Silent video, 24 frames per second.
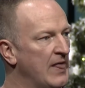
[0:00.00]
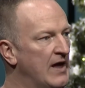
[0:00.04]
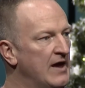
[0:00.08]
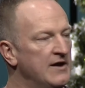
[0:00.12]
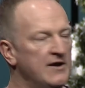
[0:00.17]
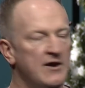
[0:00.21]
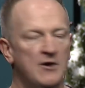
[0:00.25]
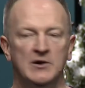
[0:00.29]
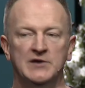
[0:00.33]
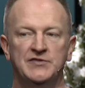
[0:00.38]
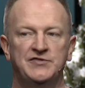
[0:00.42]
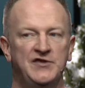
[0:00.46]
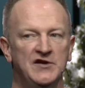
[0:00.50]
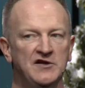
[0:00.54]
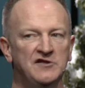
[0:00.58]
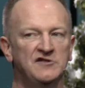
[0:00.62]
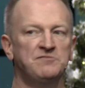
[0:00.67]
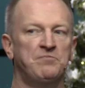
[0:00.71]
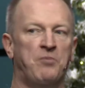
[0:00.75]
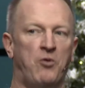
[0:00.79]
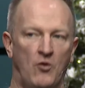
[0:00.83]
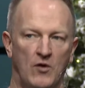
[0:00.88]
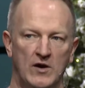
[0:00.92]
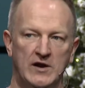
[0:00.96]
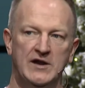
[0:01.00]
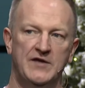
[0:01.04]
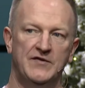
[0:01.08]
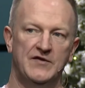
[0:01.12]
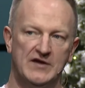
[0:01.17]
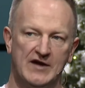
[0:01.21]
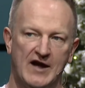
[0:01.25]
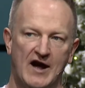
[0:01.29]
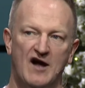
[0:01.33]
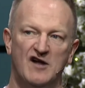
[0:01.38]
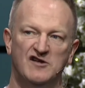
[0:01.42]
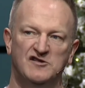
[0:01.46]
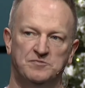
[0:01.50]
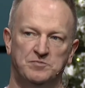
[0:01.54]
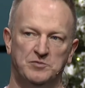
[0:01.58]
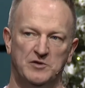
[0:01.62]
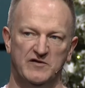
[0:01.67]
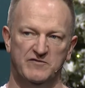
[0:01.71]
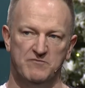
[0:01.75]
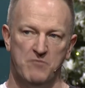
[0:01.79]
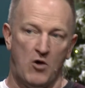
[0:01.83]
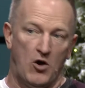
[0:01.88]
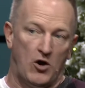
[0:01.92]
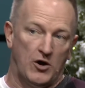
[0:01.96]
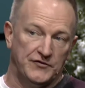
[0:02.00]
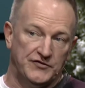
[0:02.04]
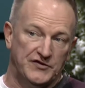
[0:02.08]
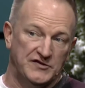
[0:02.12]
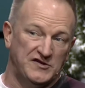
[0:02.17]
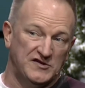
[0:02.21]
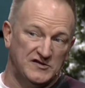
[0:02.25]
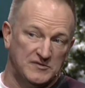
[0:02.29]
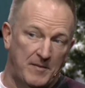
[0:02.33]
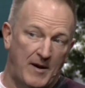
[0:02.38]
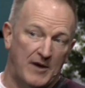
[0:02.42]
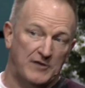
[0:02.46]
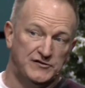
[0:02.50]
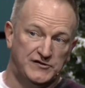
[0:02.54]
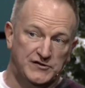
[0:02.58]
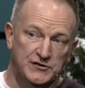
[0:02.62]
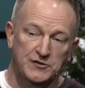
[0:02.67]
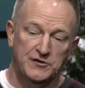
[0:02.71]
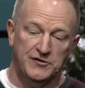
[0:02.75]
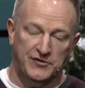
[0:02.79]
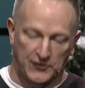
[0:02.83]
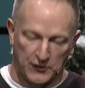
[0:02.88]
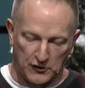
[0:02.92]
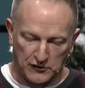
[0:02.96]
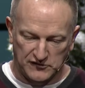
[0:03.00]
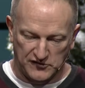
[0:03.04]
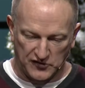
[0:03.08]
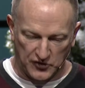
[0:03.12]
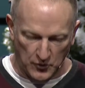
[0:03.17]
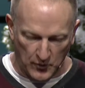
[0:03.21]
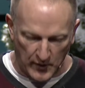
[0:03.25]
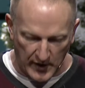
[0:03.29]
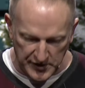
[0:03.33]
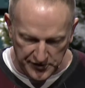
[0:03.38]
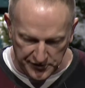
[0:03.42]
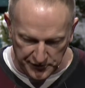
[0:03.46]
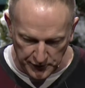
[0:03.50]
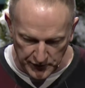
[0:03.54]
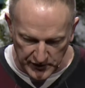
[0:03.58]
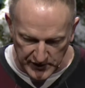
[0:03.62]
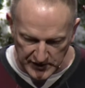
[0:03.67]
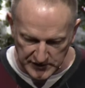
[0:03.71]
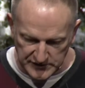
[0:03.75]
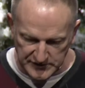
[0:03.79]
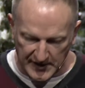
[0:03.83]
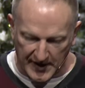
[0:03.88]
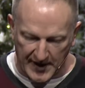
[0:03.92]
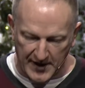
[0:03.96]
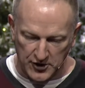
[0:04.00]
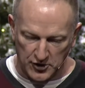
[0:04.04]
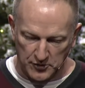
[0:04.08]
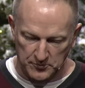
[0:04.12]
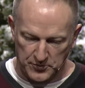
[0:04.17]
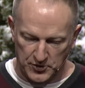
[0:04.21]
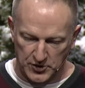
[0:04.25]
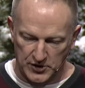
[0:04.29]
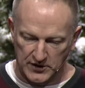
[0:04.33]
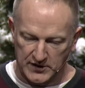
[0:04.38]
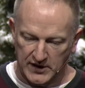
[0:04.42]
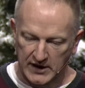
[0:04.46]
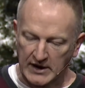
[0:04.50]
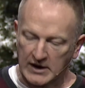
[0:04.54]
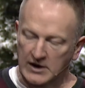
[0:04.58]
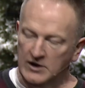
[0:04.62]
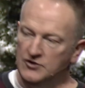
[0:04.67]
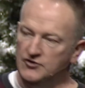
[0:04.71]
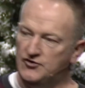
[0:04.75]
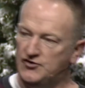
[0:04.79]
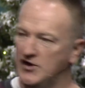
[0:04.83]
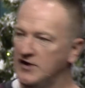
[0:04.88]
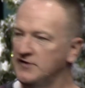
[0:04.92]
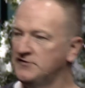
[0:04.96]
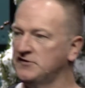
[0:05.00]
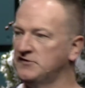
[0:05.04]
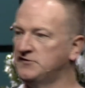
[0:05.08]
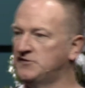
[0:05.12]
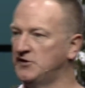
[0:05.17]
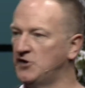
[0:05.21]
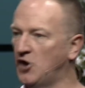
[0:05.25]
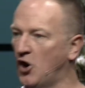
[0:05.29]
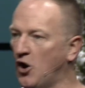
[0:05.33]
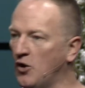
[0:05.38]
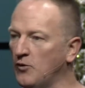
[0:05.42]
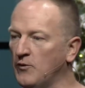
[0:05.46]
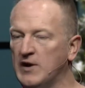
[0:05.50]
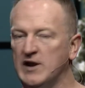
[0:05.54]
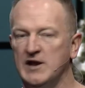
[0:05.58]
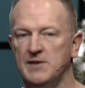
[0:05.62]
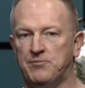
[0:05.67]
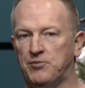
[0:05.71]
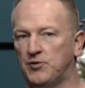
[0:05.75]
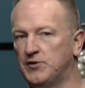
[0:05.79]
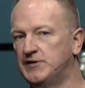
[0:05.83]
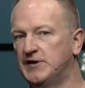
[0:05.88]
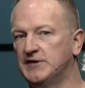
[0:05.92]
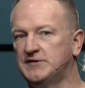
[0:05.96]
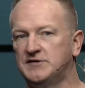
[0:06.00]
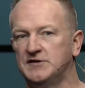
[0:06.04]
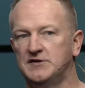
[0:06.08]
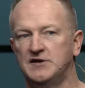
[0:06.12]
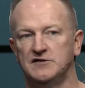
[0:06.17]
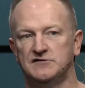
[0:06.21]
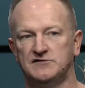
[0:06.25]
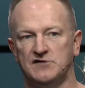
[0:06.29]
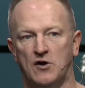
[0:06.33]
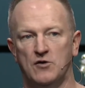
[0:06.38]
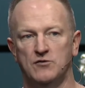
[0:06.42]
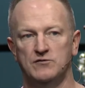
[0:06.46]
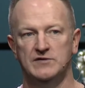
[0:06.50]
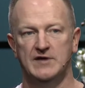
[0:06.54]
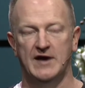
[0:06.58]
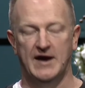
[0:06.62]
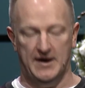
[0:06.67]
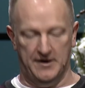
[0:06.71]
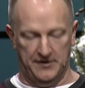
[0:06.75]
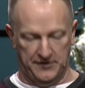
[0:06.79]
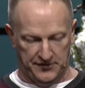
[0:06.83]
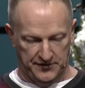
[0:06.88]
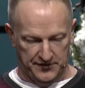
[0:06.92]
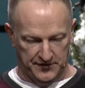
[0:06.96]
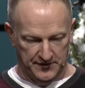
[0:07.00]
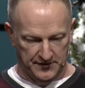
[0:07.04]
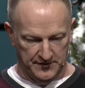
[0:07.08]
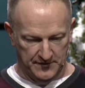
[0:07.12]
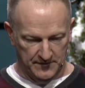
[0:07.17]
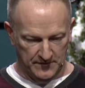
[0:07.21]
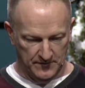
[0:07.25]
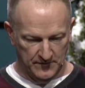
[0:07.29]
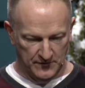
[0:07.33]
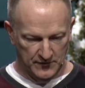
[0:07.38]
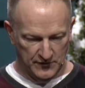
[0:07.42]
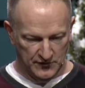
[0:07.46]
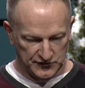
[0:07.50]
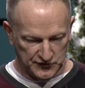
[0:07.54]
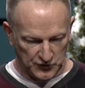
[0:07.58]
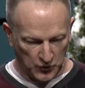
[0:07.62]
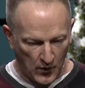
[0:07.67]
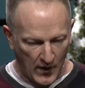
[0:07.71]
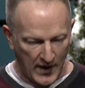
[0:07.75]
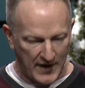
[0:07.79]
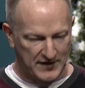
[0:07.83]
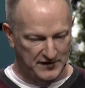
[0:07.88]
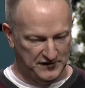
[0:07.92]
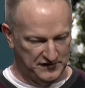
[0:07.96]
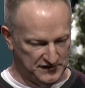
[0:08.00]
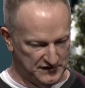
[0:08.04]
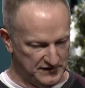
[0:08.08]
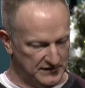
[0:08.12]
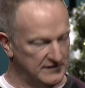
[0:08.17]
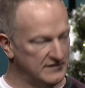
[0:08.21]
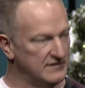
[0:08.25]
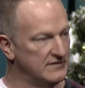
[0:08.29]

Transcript: Now, at this point in the Gospel of Mark, this is about two thirds of the way through the entire book, Jesus had already predicted his own death twice.